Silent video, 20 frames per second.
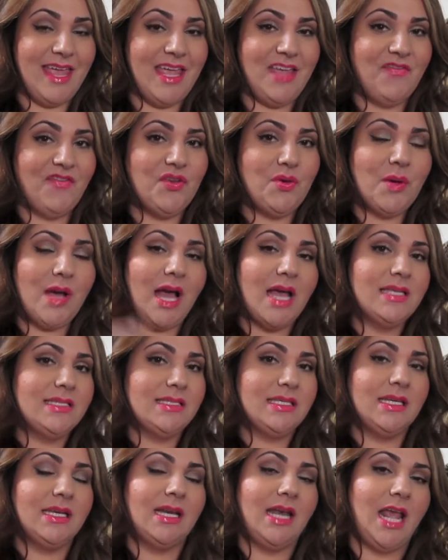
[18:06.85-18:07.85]
If you guys
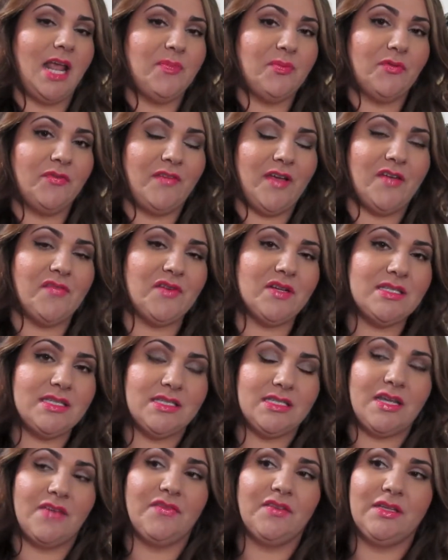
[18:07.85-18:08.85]
did an April favorites,
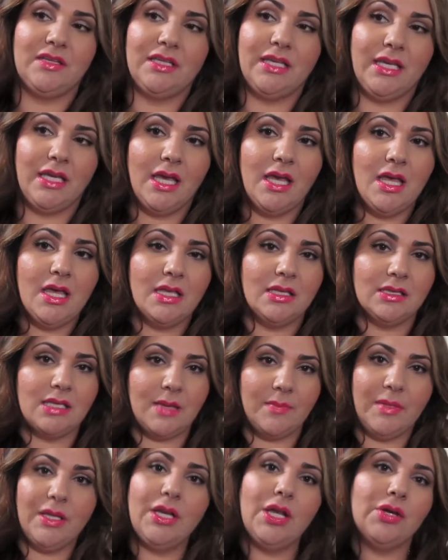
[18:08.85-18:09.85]
definitely
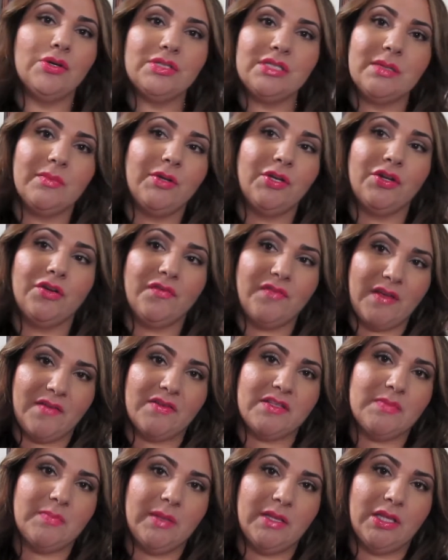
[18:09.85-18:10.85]
let me know some of your
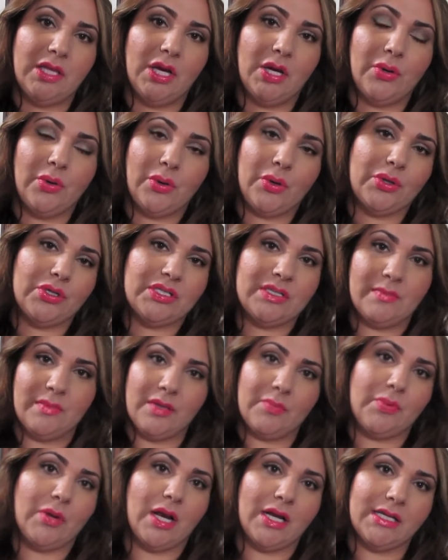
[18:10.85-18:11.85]
favorites below, or some of
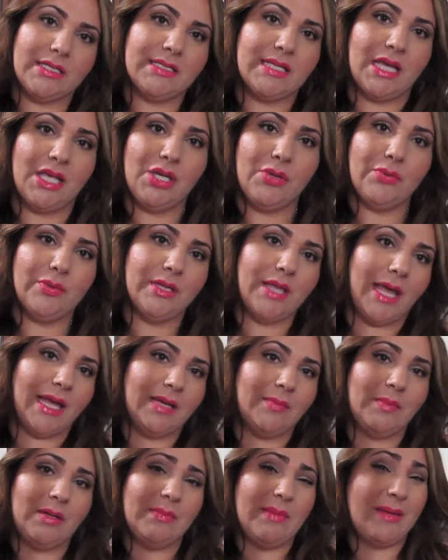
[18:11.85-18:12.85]
the products that you would
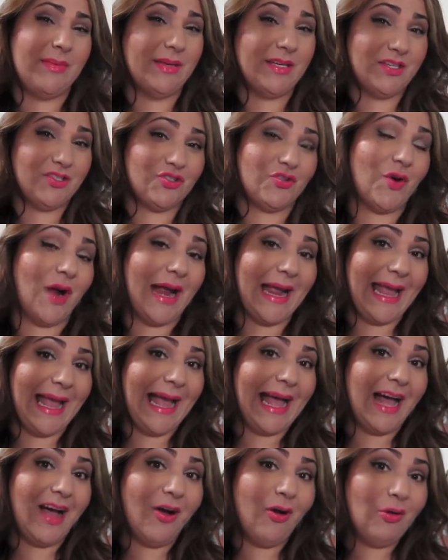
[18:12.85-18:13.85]
like me maybe to try
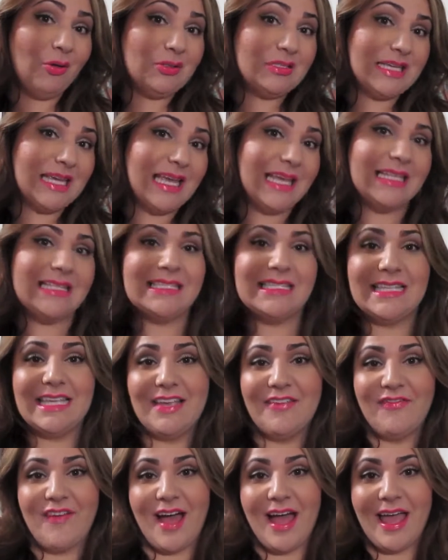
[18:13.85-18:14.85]
out and see
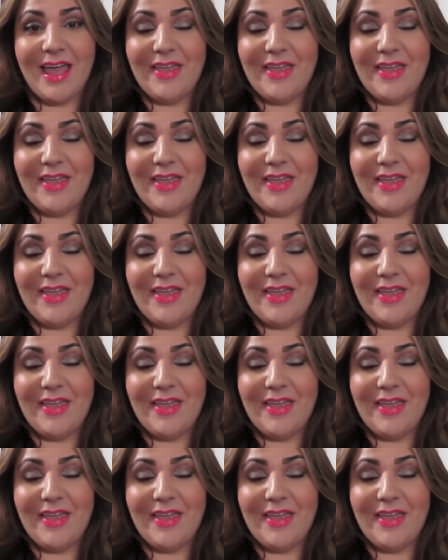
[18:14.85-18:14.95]
if